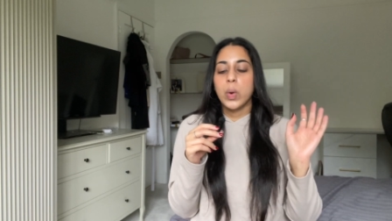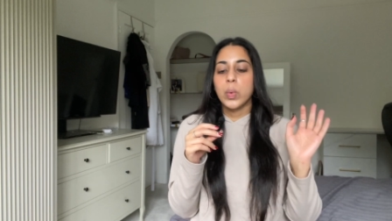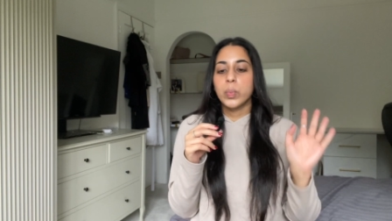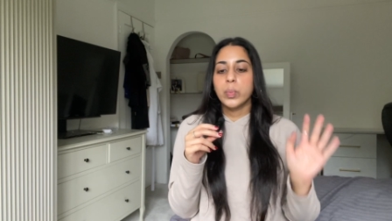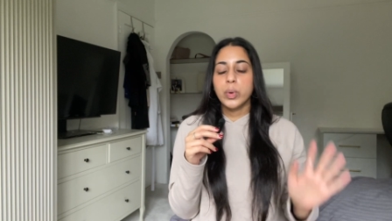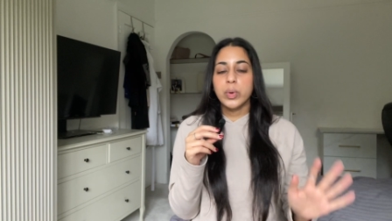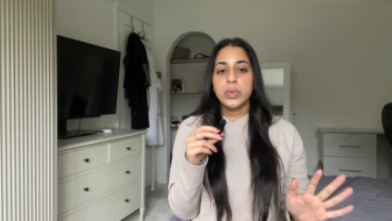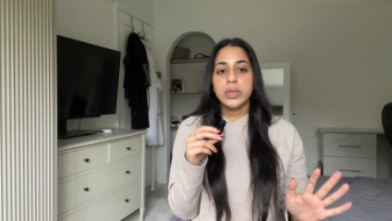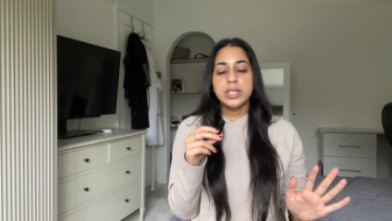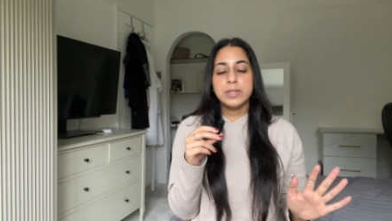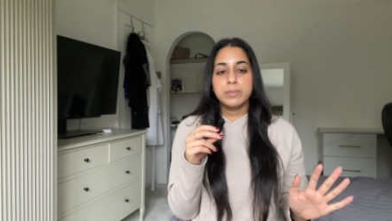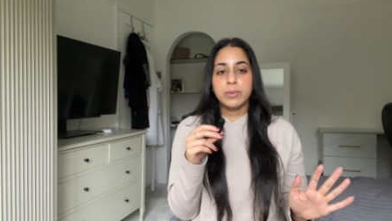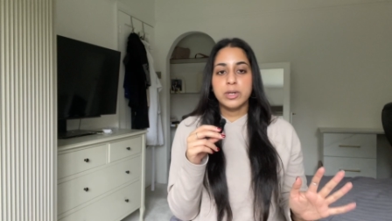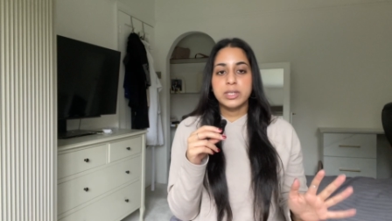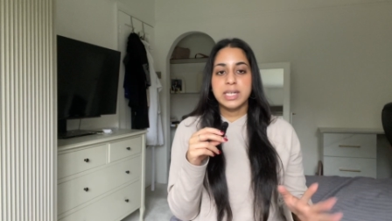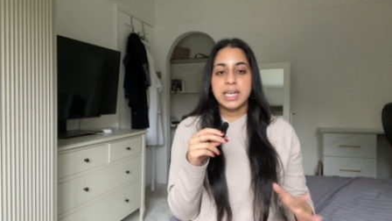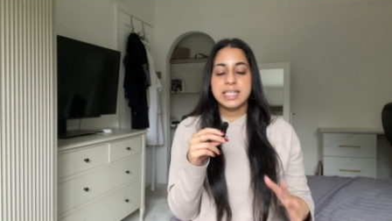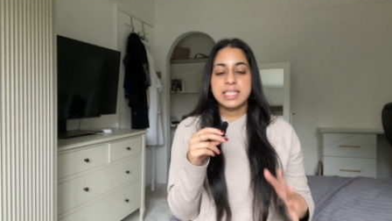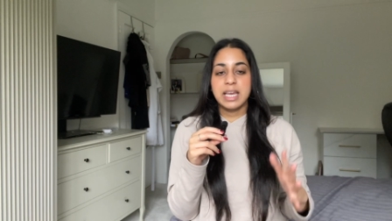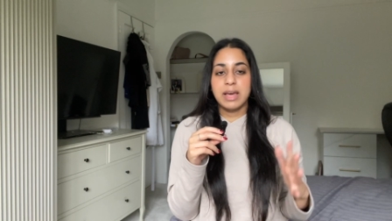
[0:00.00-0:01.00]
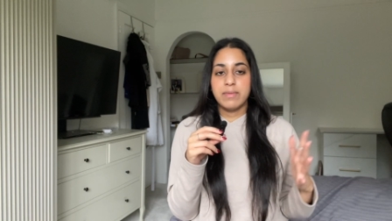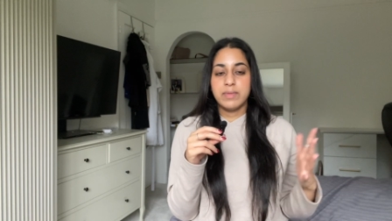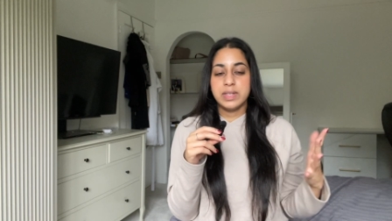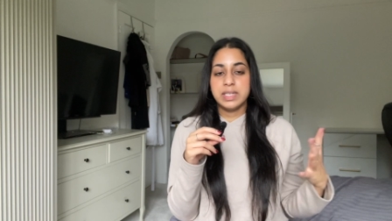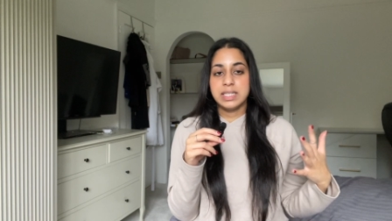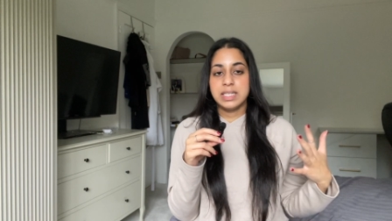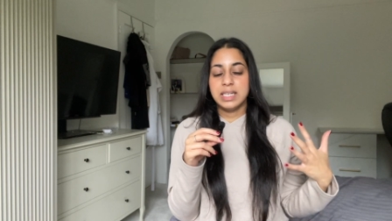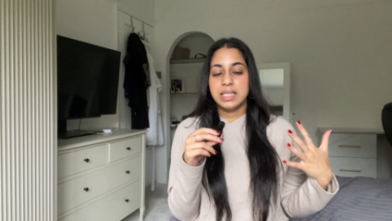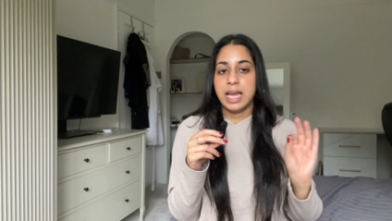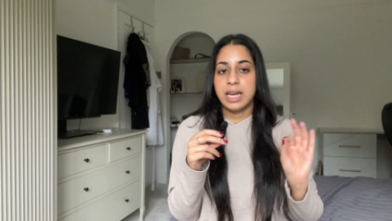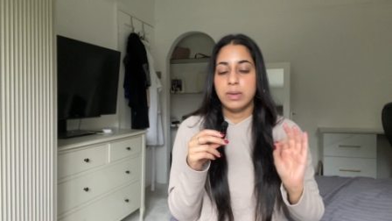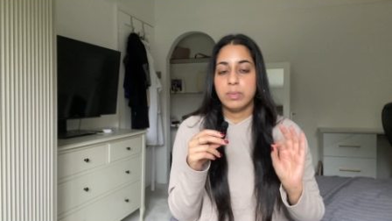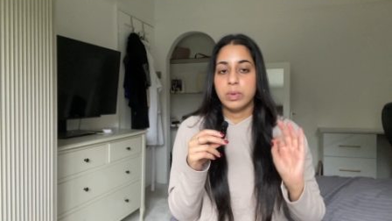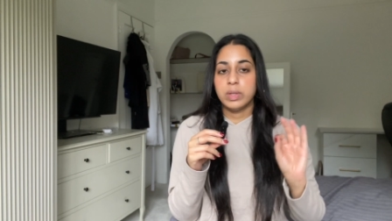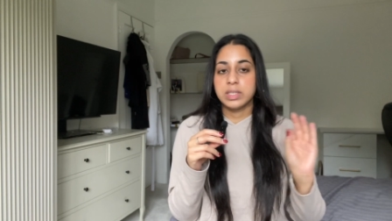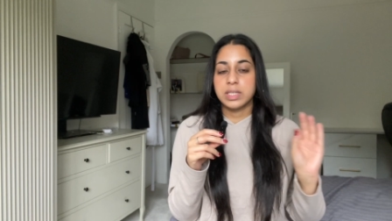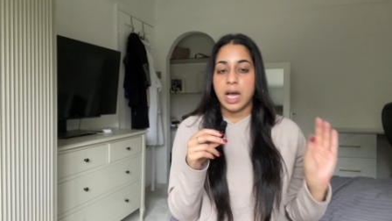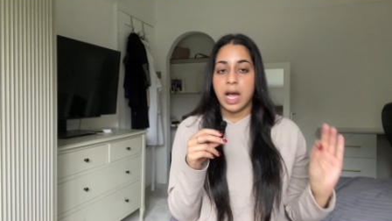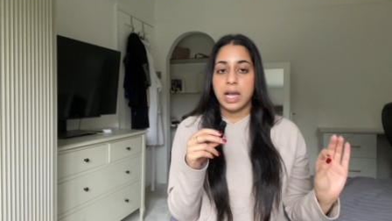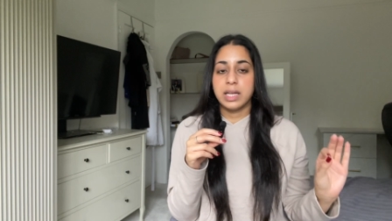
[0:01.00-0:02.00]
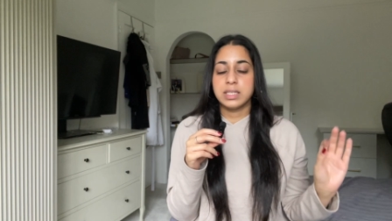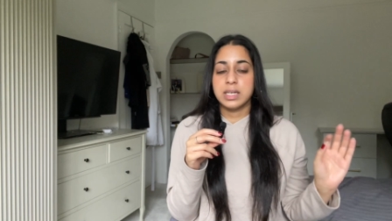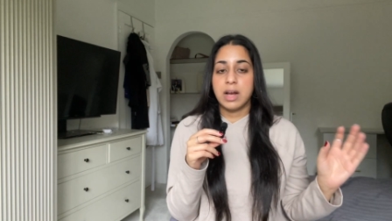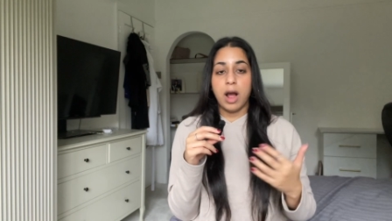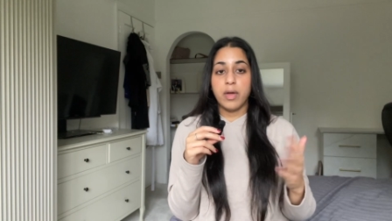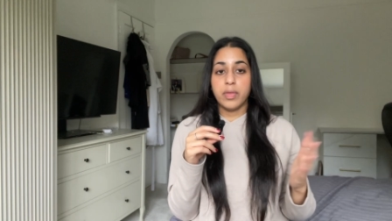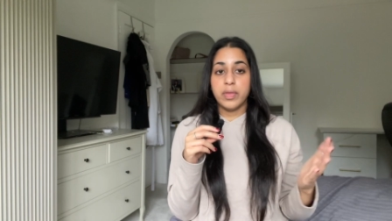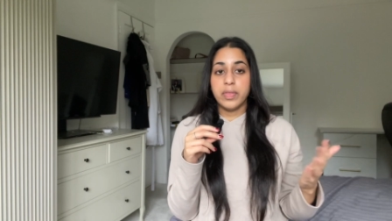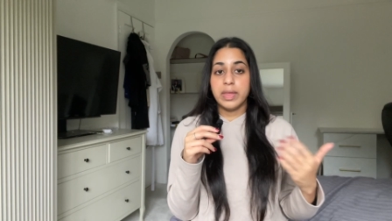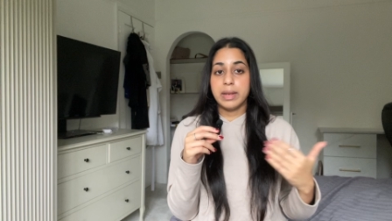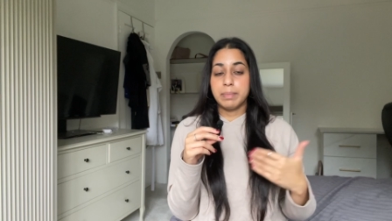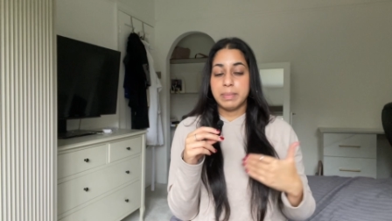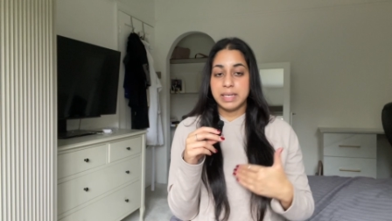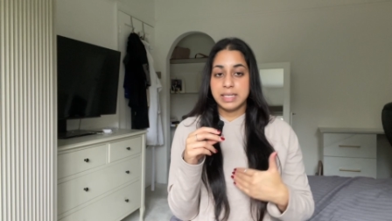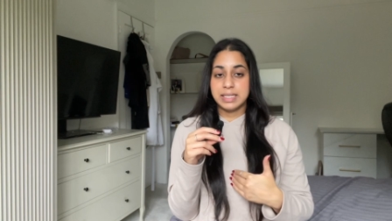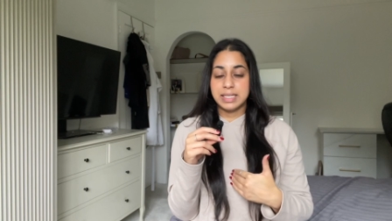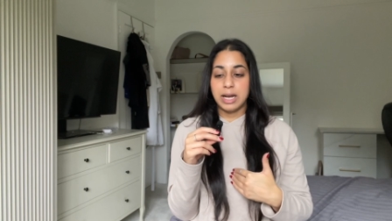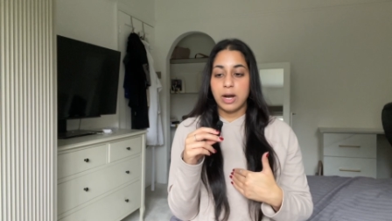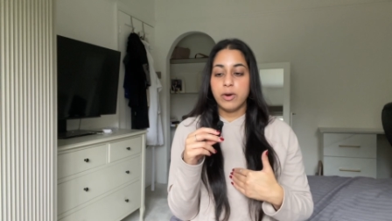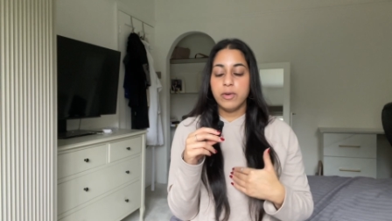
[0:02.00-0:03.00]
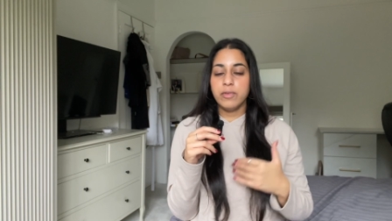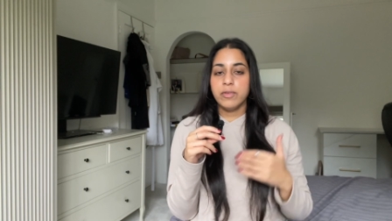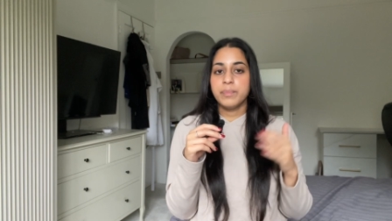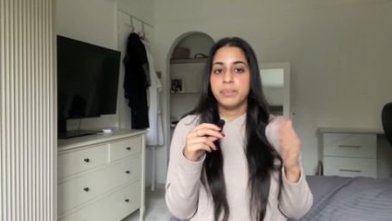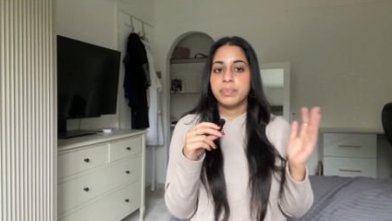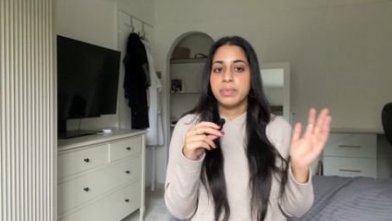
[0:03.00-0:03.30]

Will these projects ever see anyone's eyes other than myself?